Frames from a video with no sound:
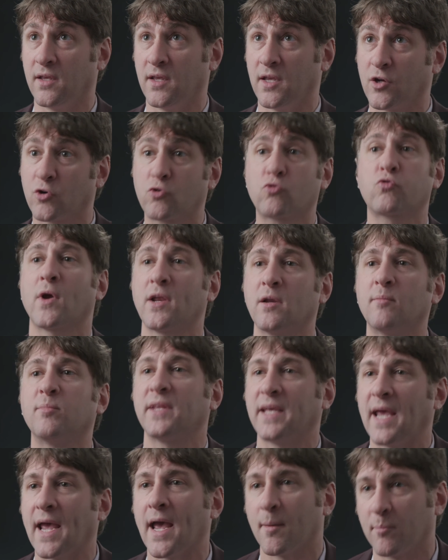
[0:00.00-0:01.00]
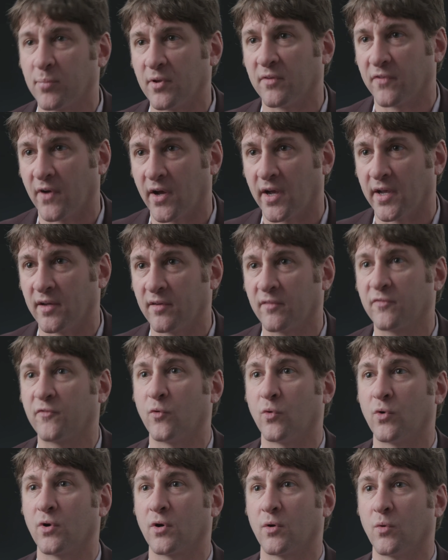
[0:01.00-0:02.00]
incredibly amplifying
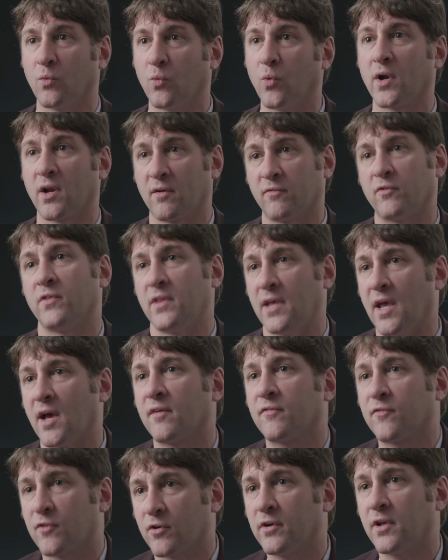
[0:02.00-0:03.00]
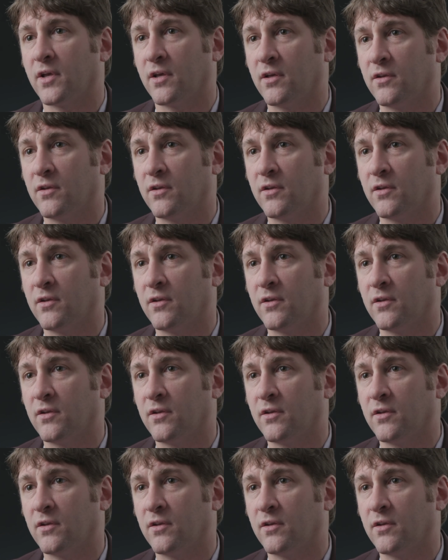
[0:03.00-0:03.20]
for whatever the effort